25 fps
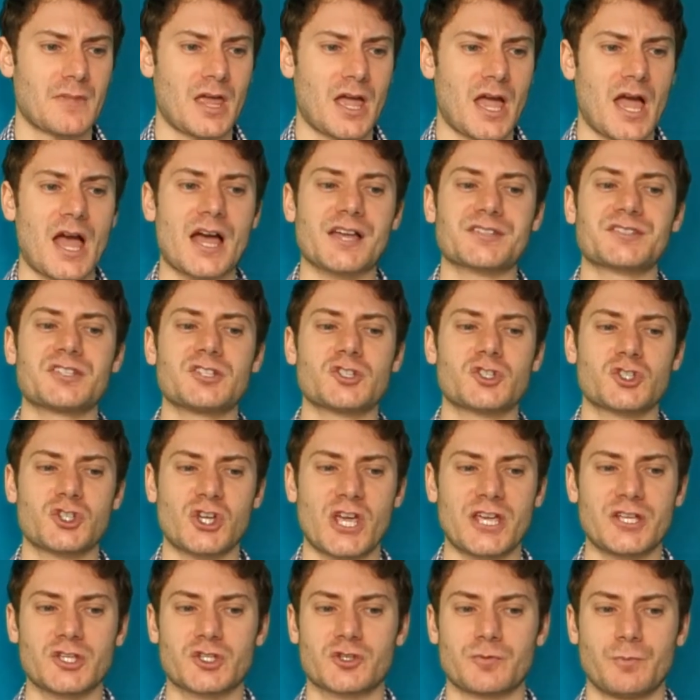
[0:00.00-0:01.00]
Has it
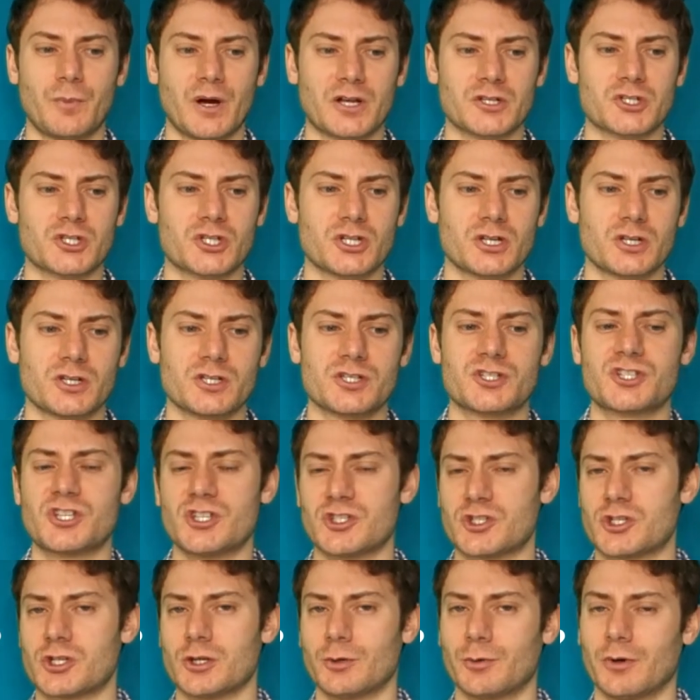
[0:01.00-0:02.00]
changed much
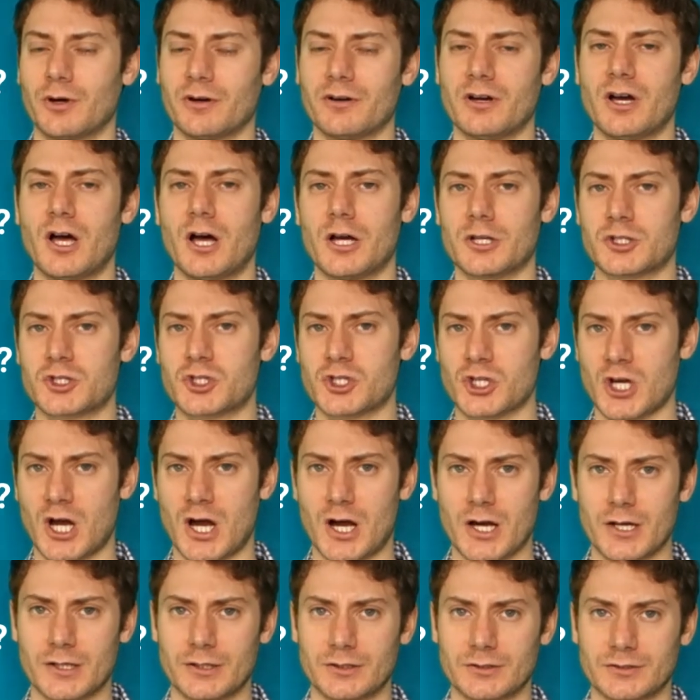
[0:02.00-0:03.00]
since you were a
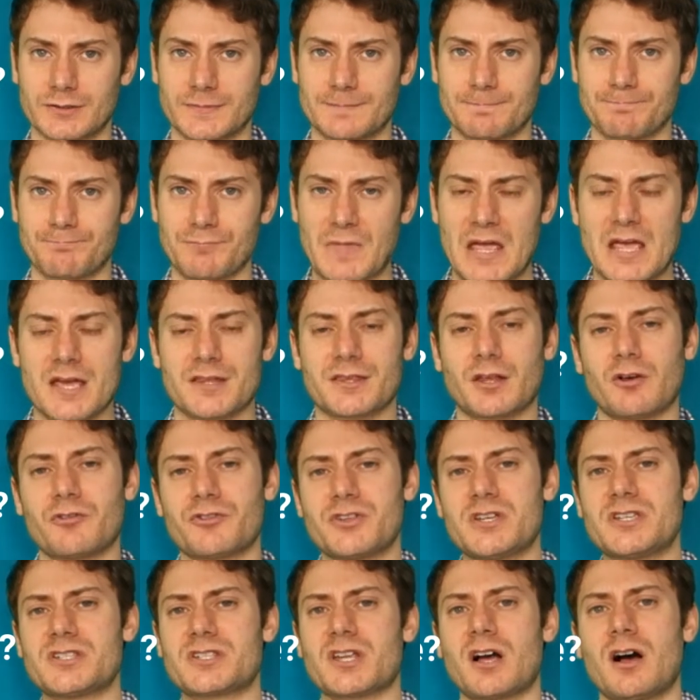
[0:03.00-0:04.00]
child? Now
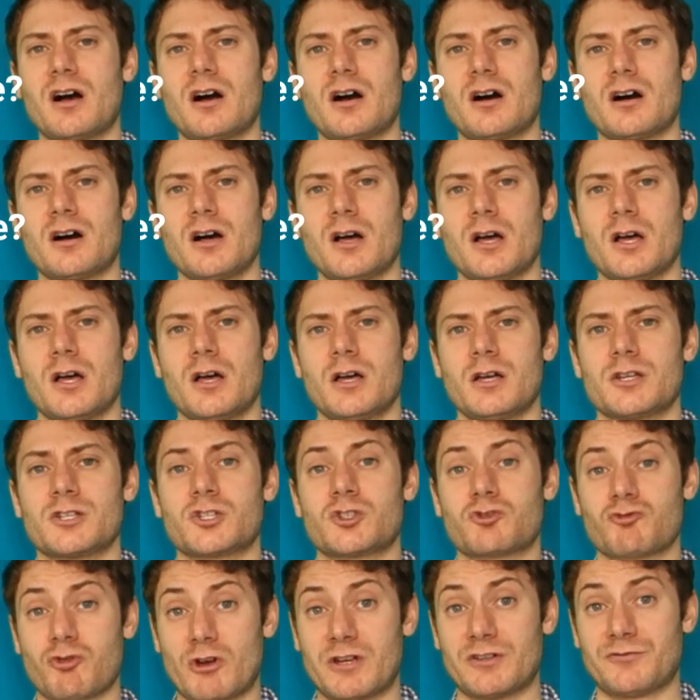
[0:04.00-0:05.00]
these are
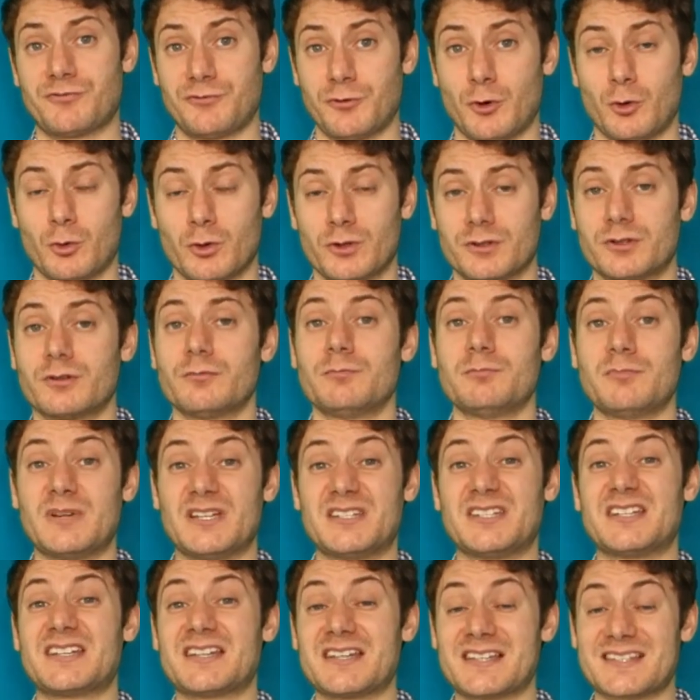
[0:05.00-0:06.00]
straightforward,
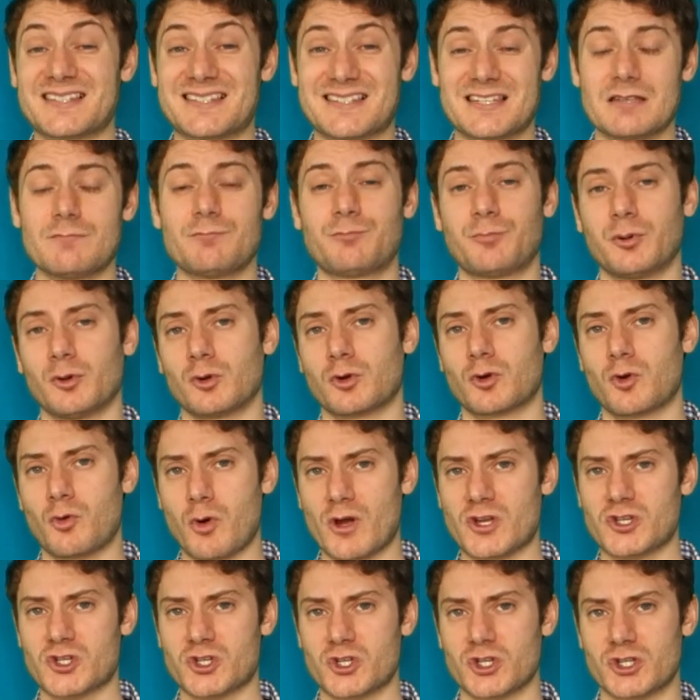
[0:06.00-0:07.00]
meaning simple
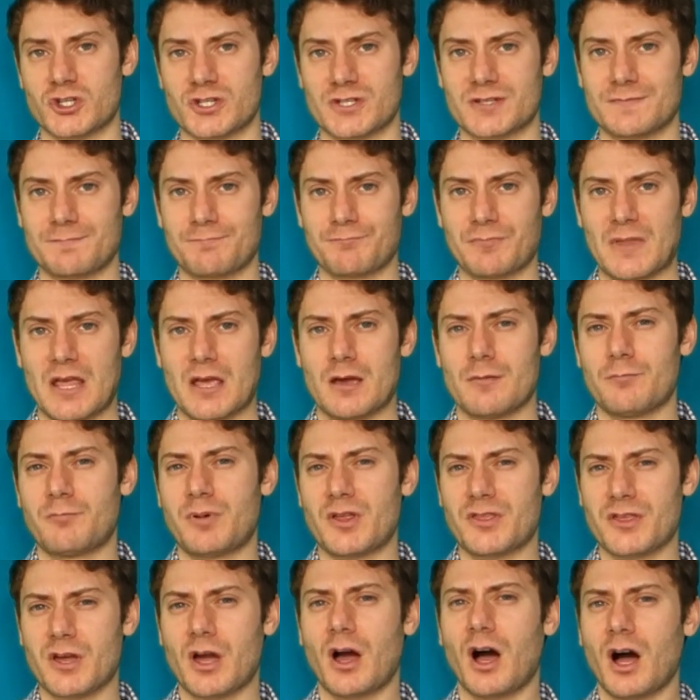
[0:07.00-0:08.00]
questions, but
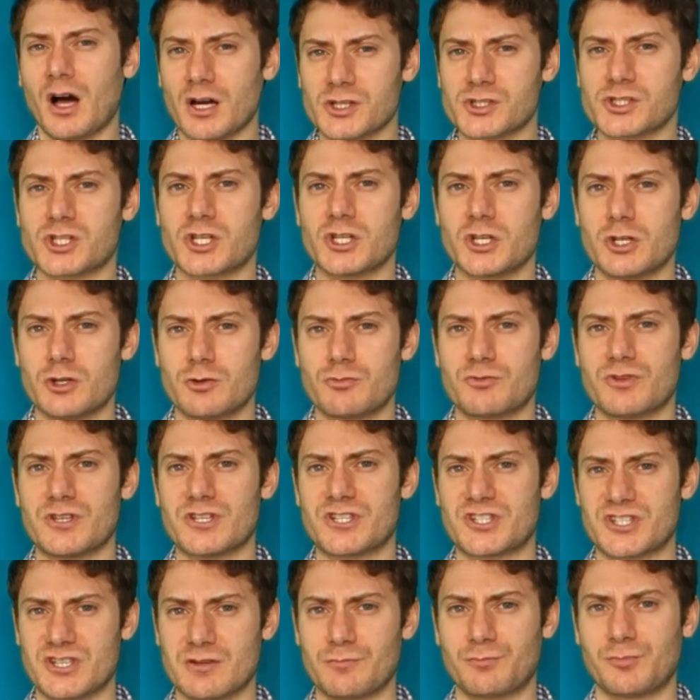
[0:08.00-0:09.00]
they are asking you
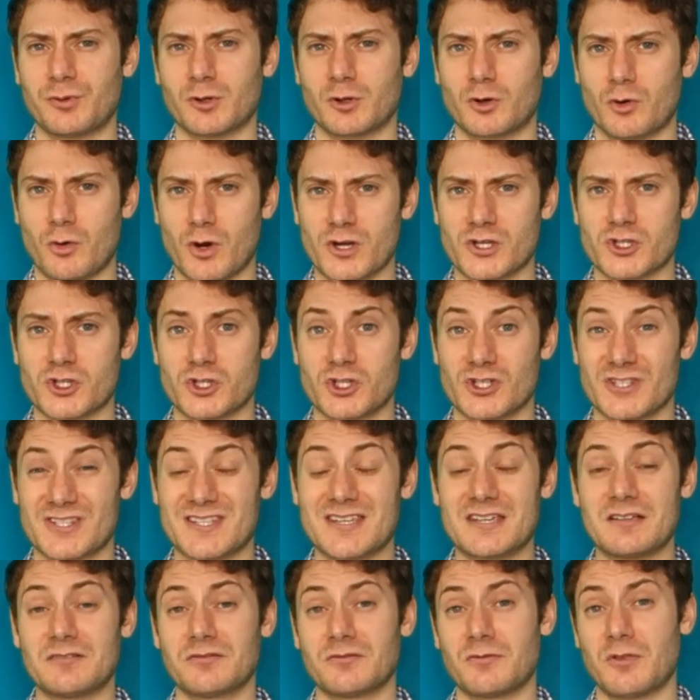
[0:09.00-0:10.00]
these simple questions
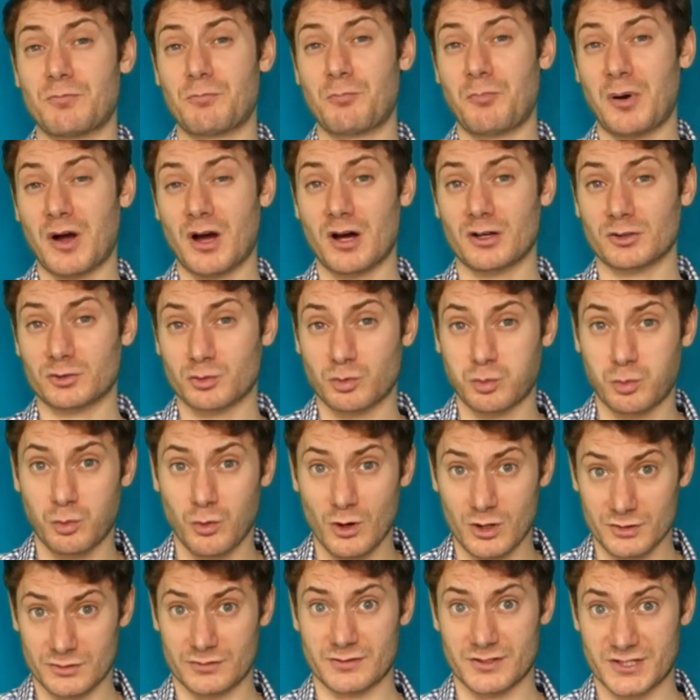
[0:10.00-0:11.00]
in the part
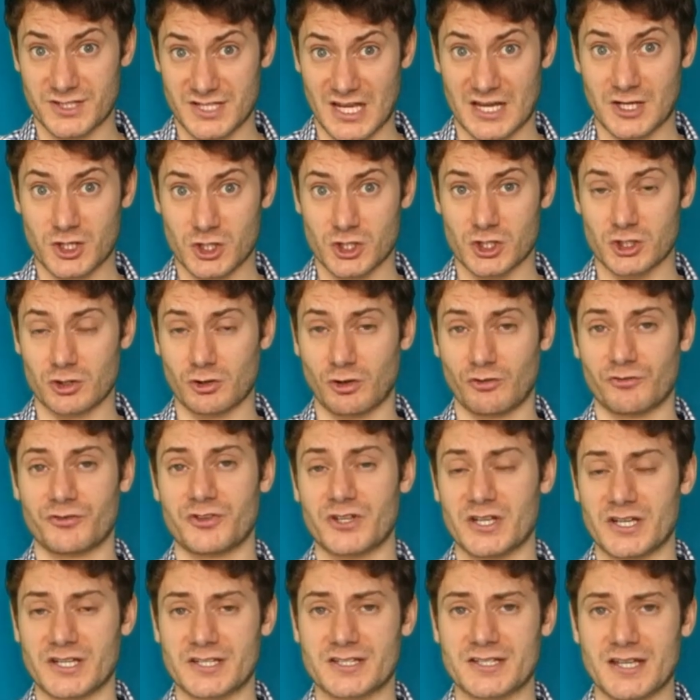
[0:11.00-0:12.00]
1 section of the
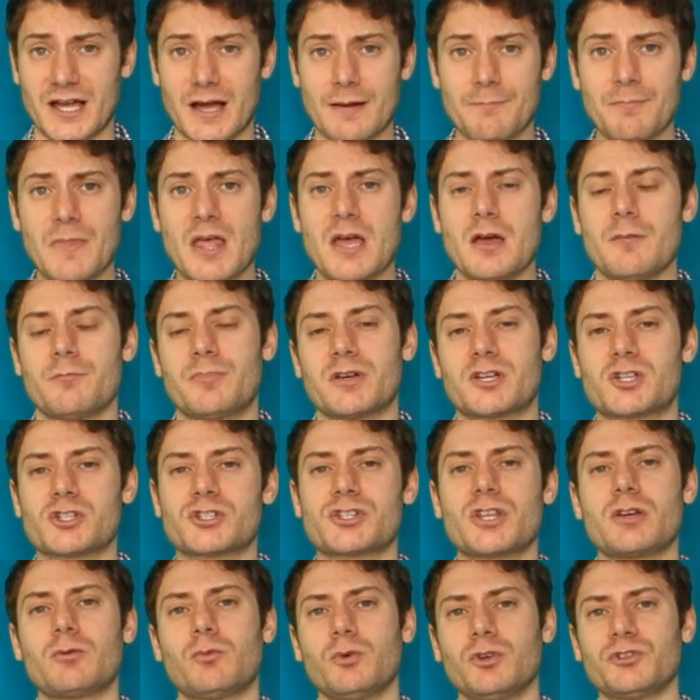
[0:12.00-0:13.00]
exam because
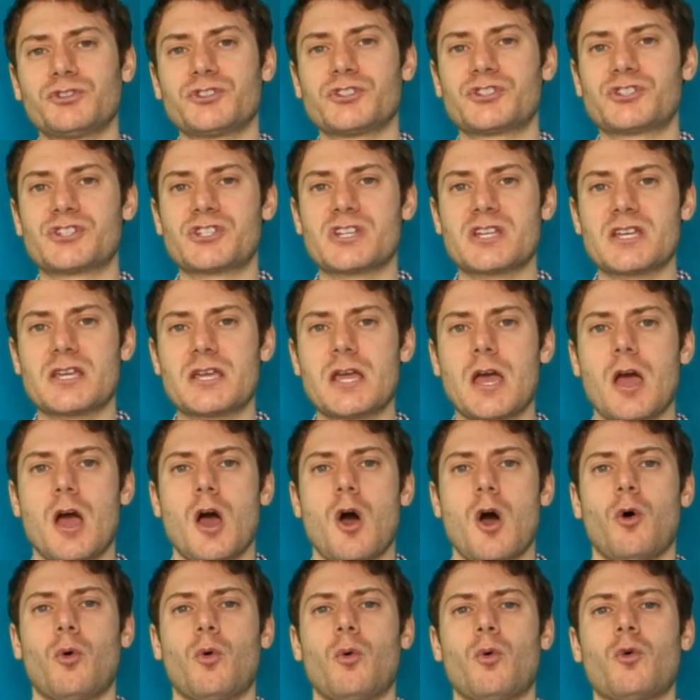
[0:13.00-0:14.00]
they want to see
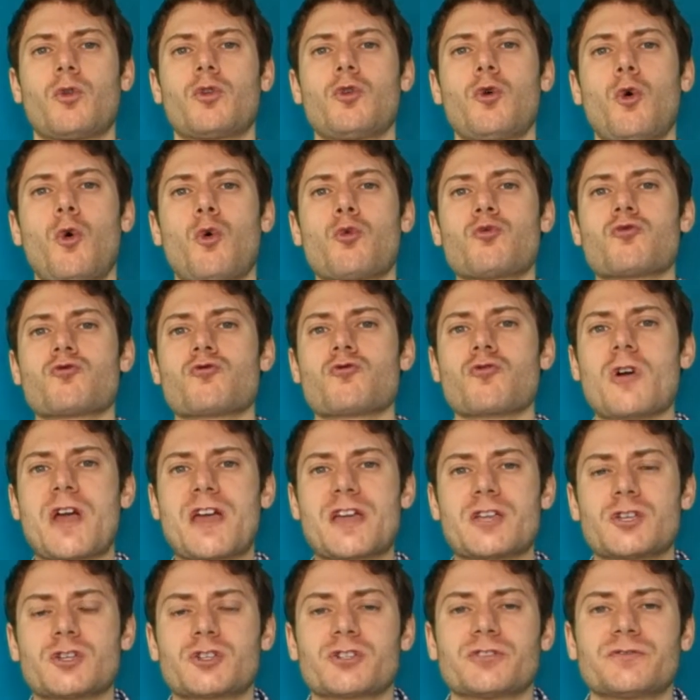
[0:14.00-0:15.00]
your
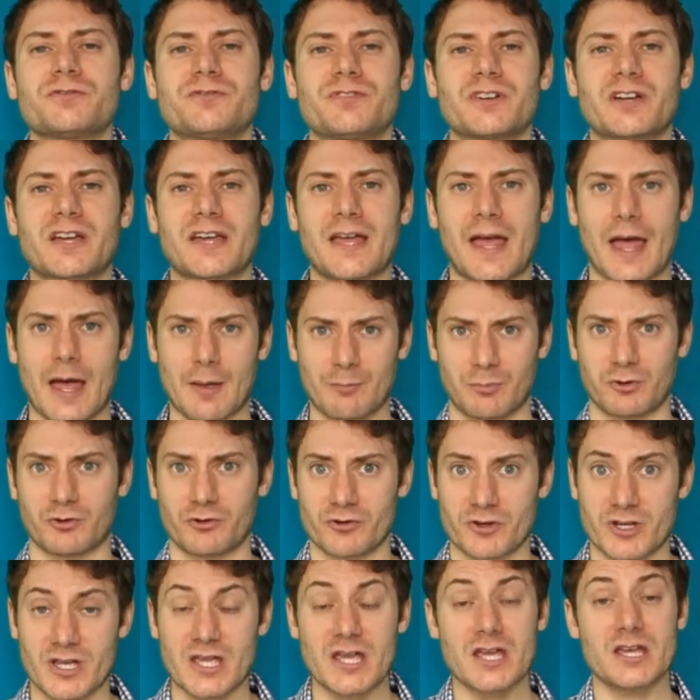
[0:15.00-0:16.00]
range of
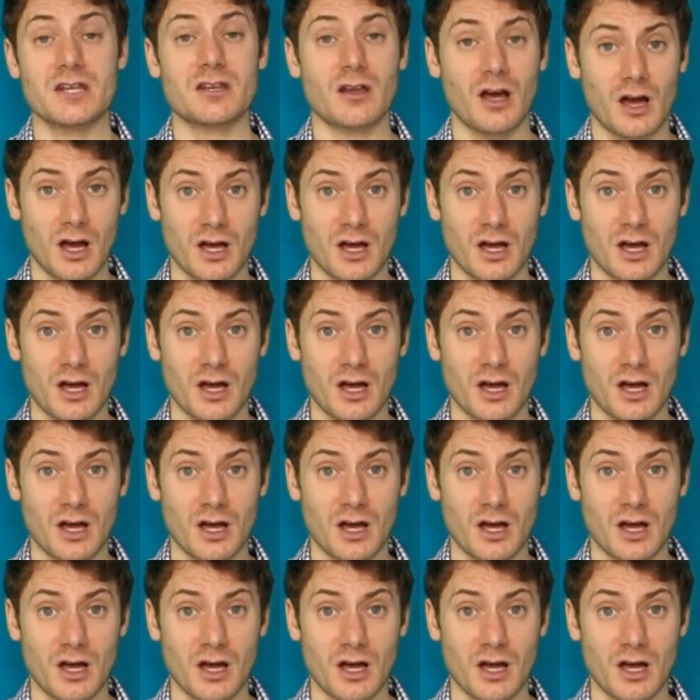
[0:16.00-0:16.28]
vocabulary in